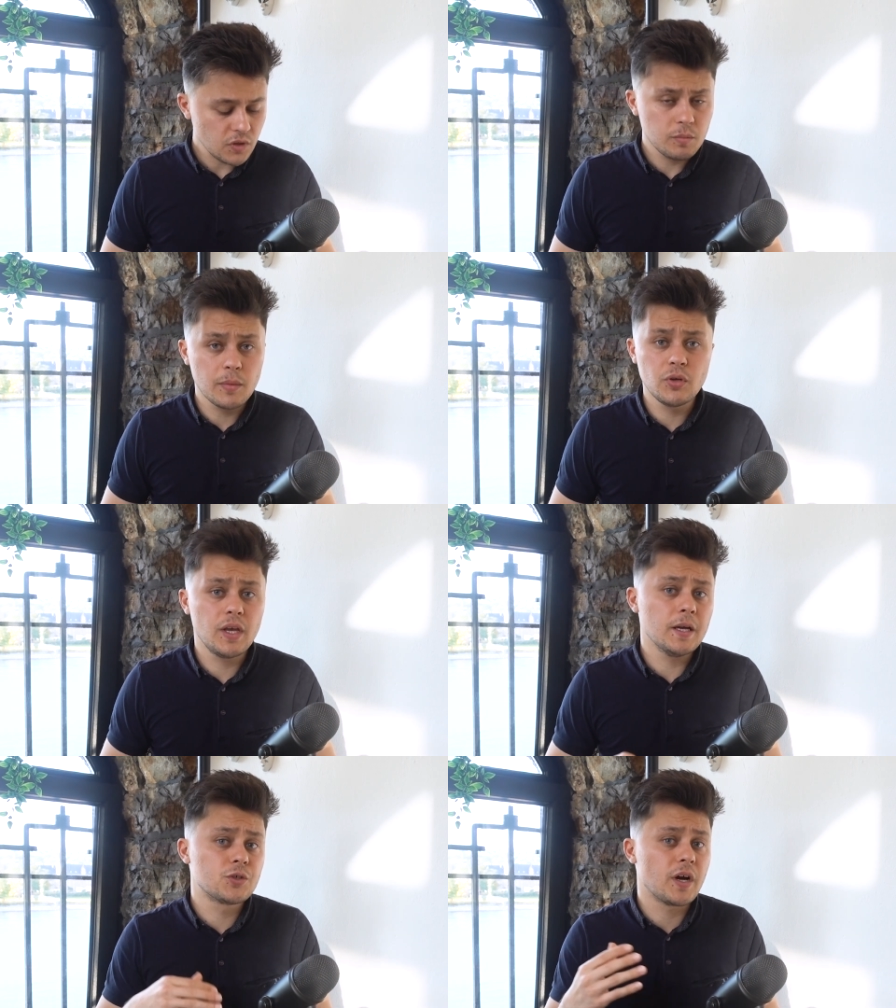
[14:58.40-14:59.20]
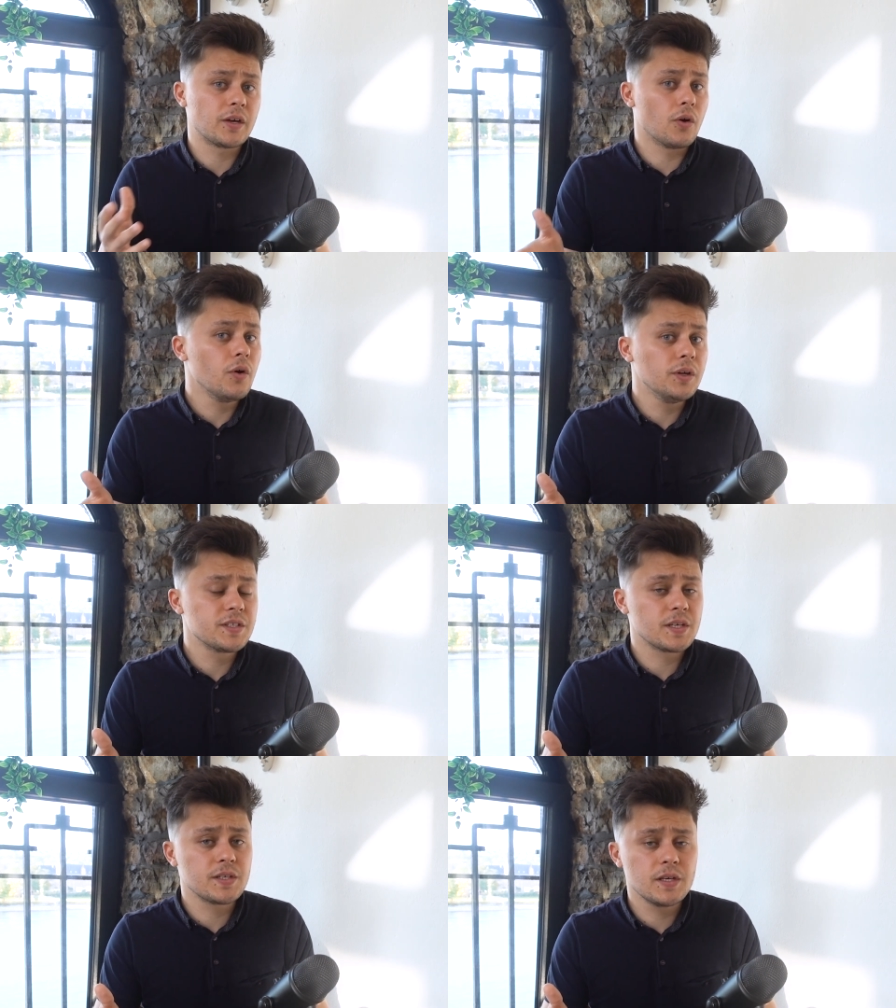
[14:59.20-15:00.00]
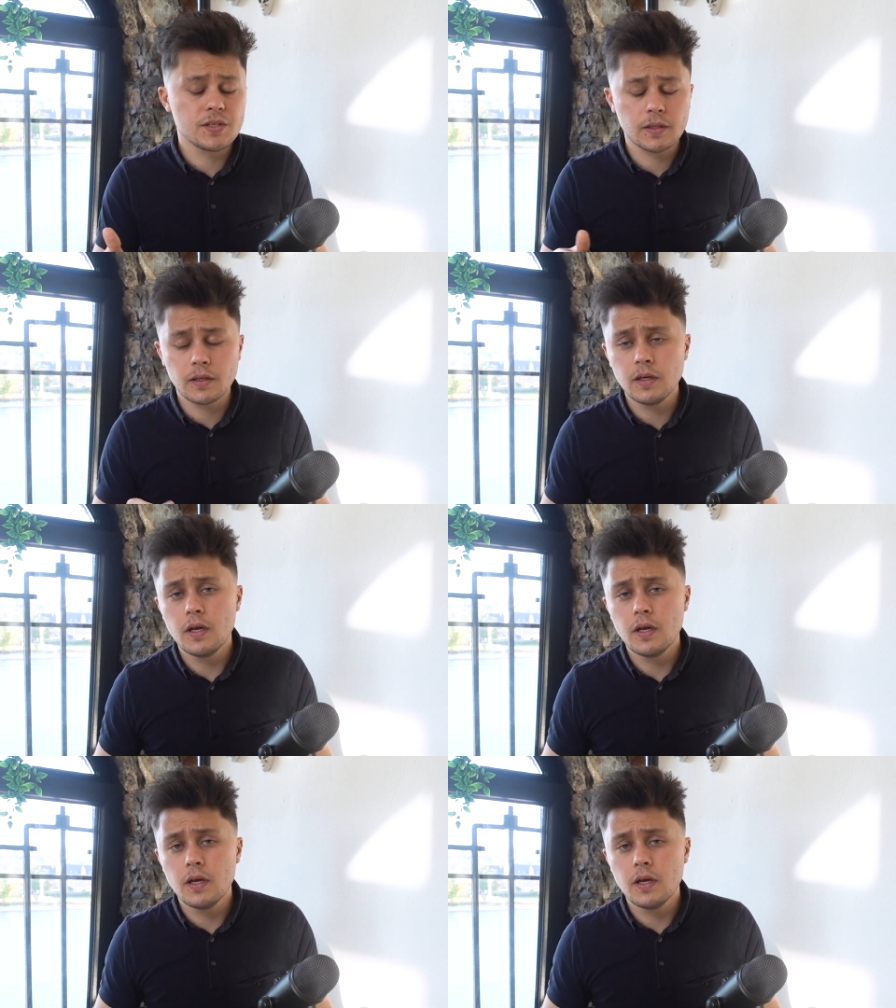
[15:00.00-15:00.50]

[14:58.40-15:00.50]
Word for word: Maybe you can't track your earnings as easily.